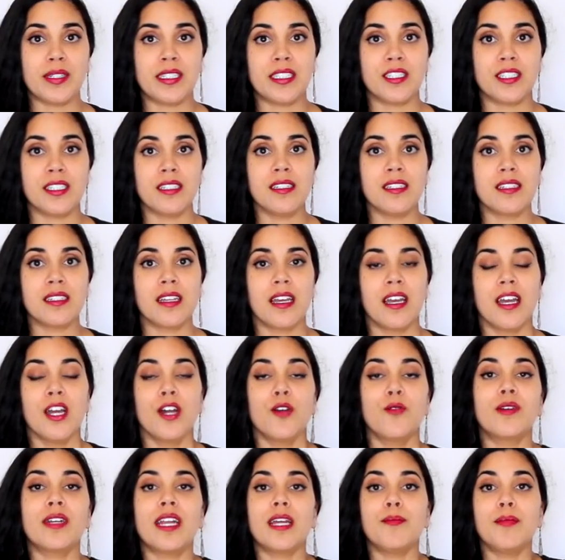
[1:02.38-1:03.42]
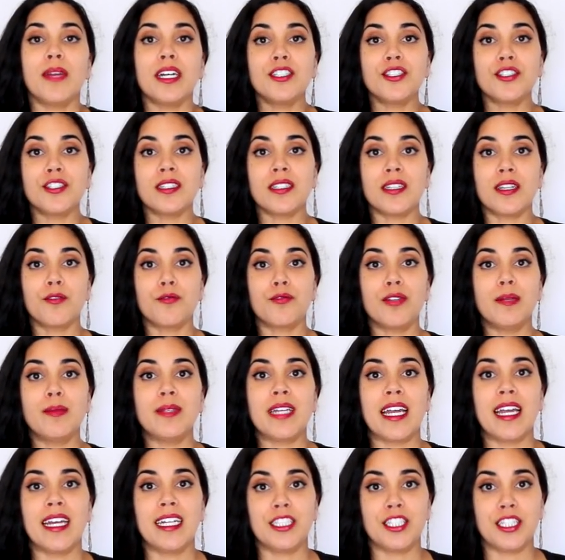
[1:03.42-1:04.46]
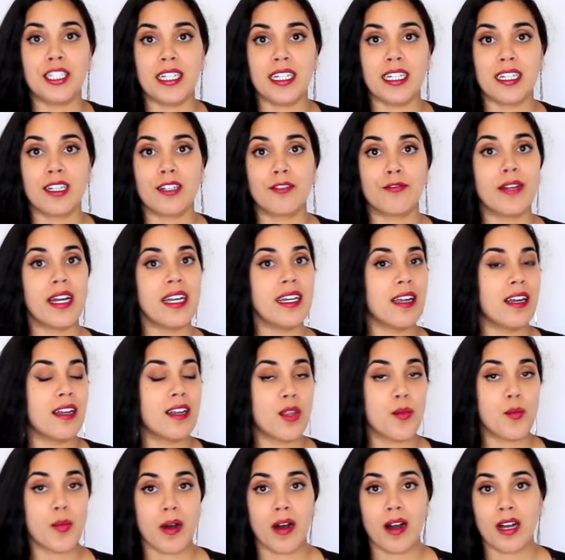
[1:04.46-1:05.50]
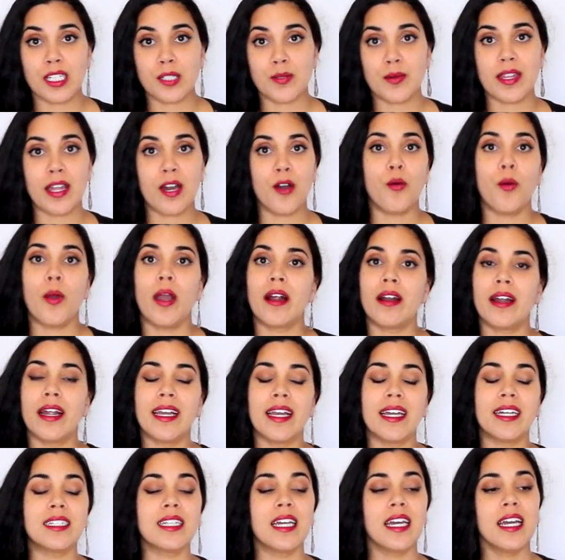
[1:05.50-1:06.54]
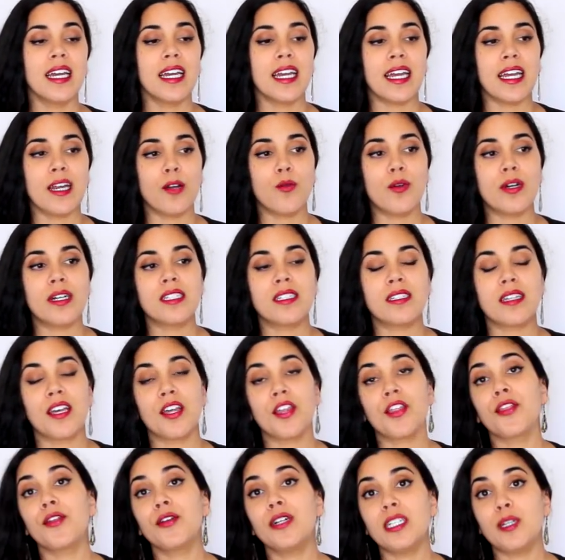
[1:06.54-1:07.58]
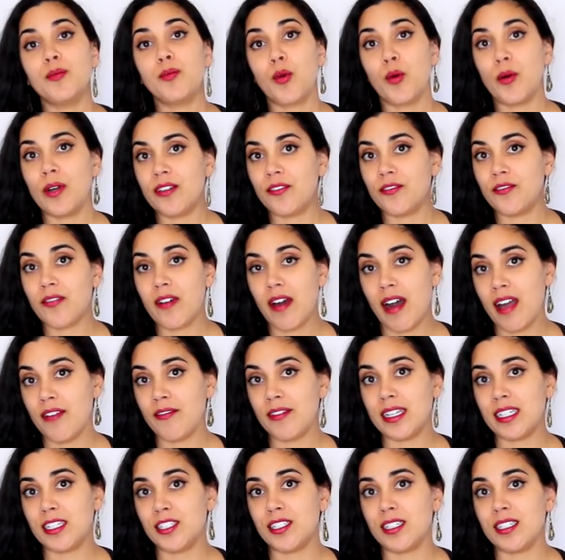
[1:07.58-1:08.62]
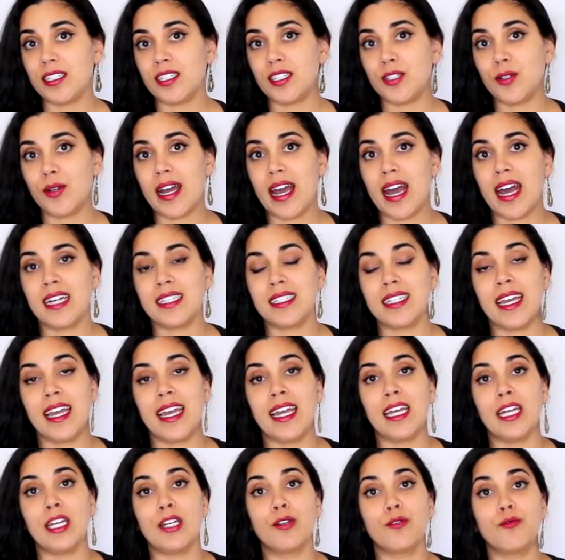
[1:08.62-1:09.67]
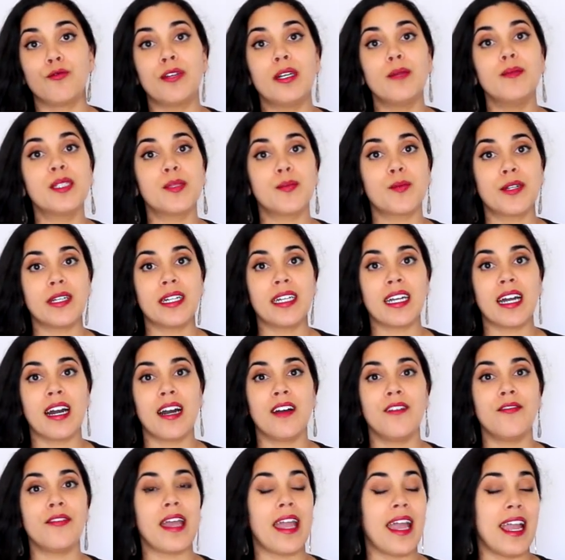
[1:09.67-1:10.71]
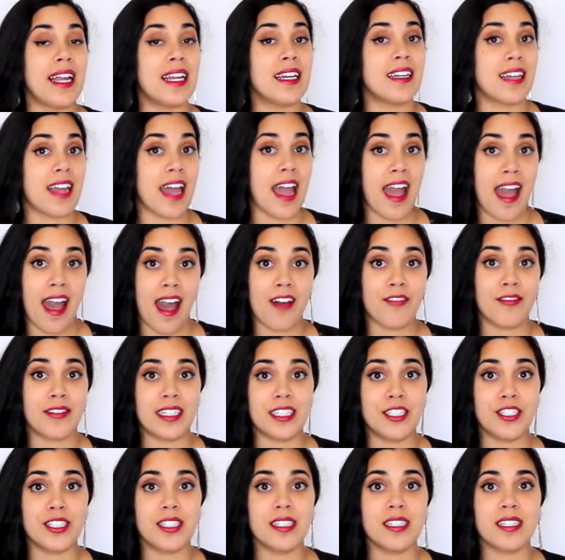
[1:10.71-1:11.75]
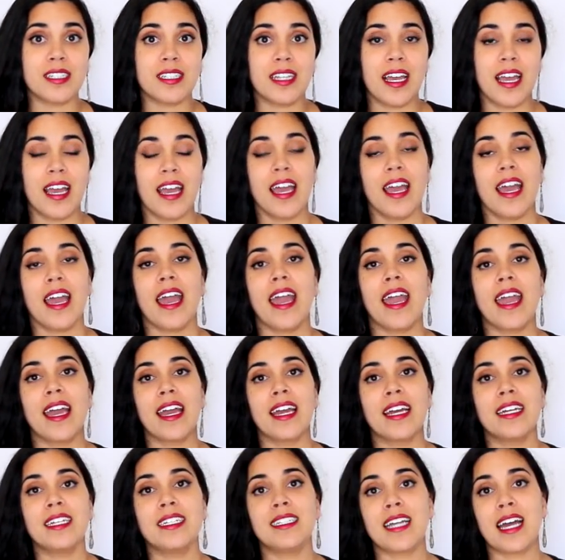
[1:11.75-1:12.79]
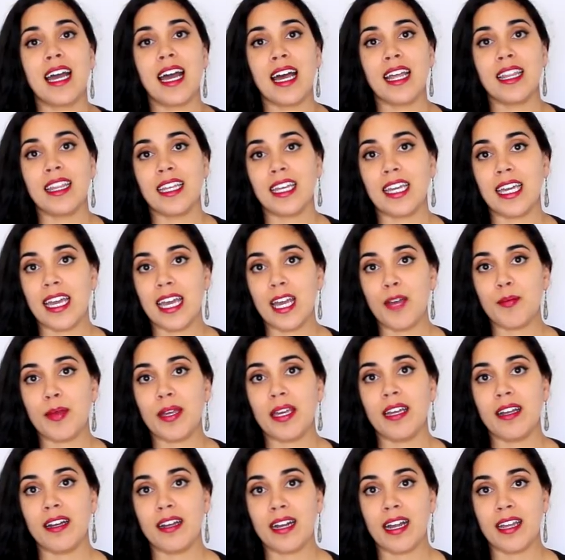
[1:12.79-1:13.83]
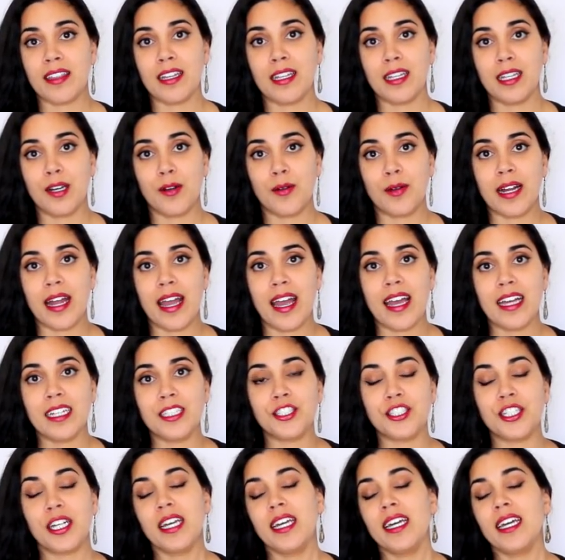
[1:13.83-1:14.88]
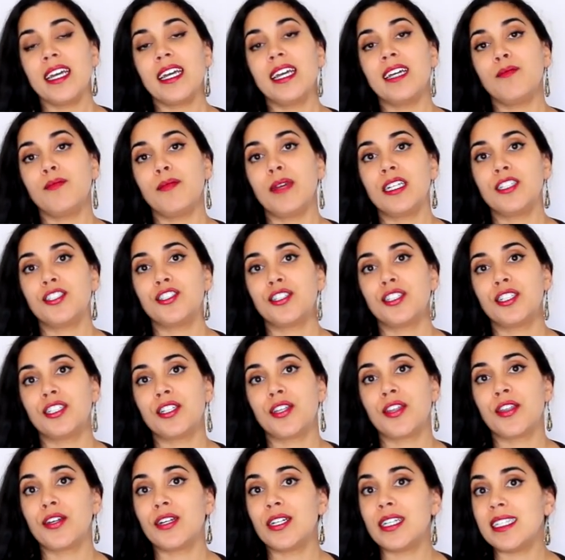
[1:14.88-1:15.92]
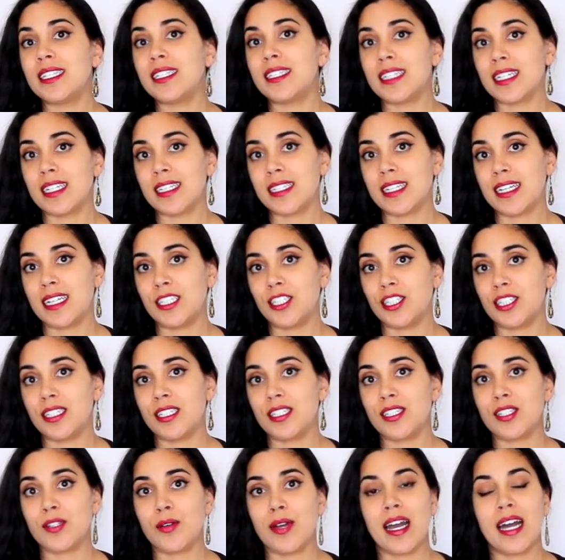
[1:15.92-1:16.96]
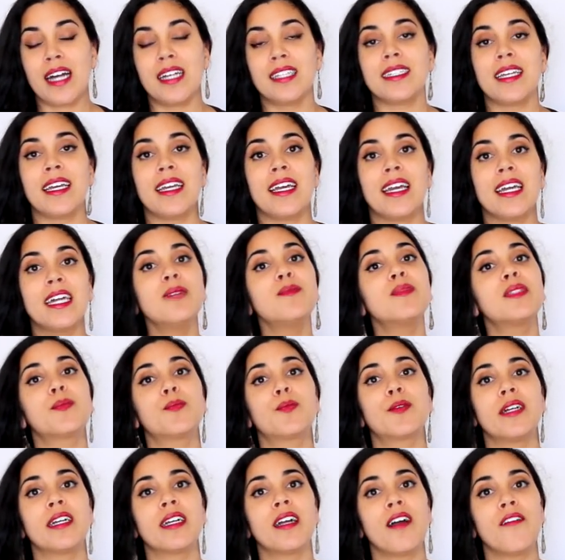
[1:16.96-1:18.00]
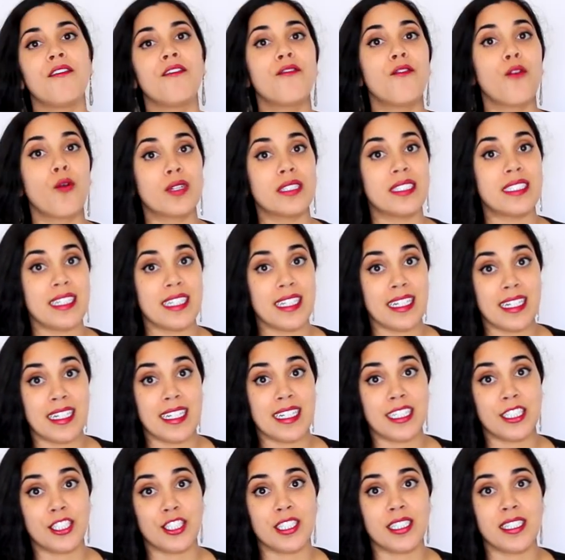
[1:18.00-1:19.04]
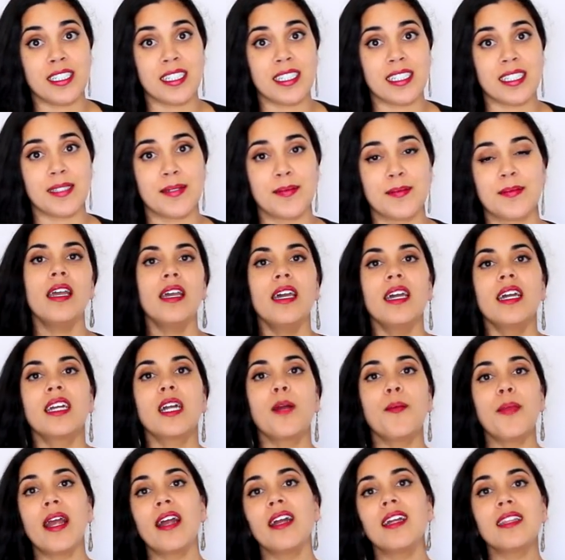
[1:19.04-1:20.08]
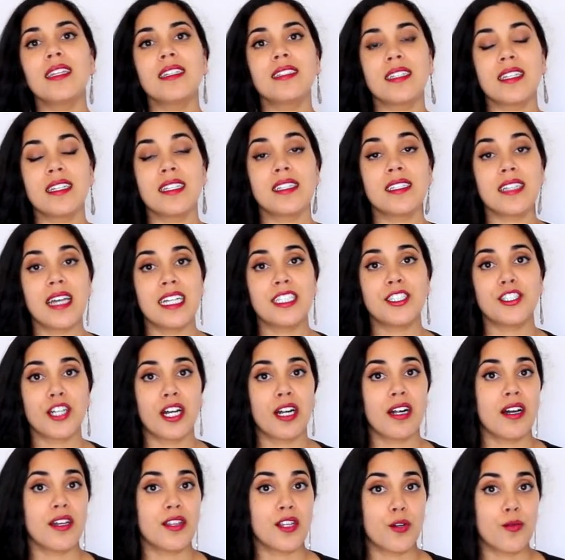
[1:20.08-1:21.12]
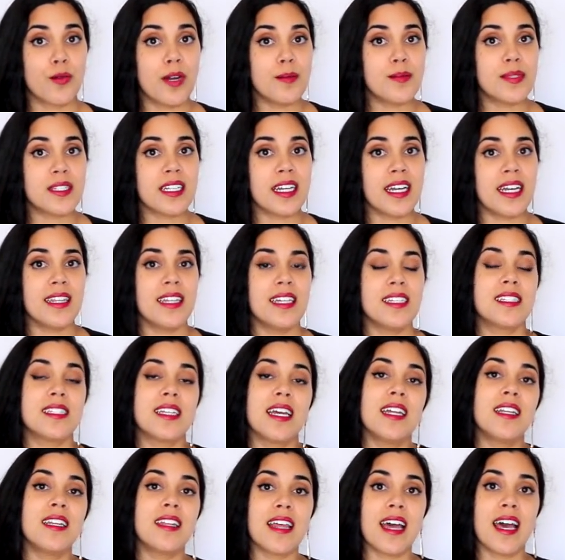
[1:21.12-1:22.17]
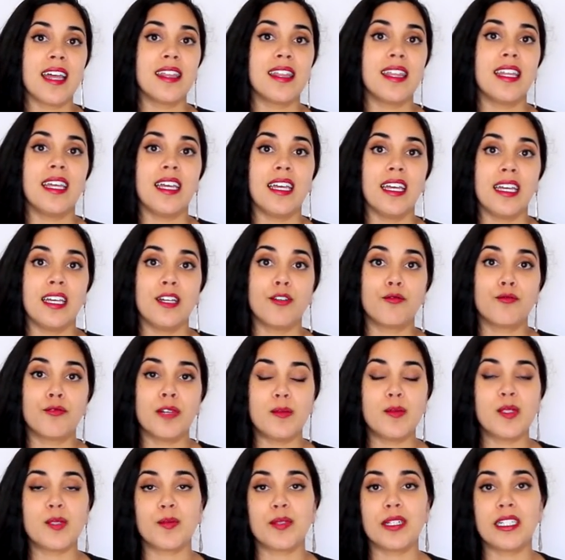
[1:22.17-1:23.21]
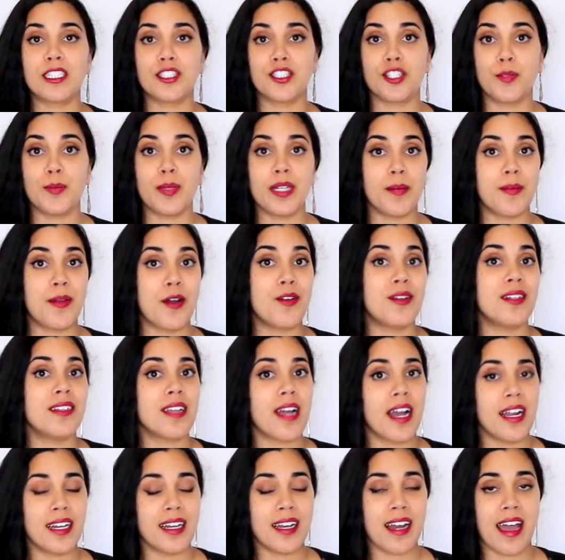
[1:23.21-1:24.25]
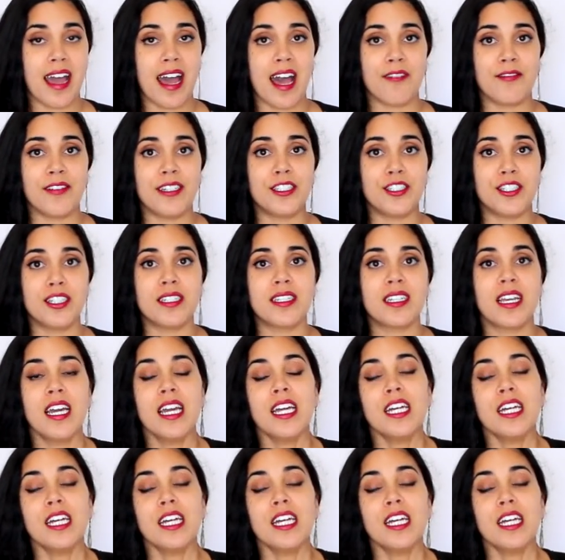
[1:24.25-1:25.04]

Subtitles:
inches. When I measured the rib cage here, right out of the box without wearing it, it was 30.5 inches, so it has a rib spring of 8.5 inches. And at the hip here, at the lower edge, it measured 36 inches, so it has a hip spring of 14 inches. Comparing this to the size chart on their website, they said that the rib spring should be about 9.5 inches.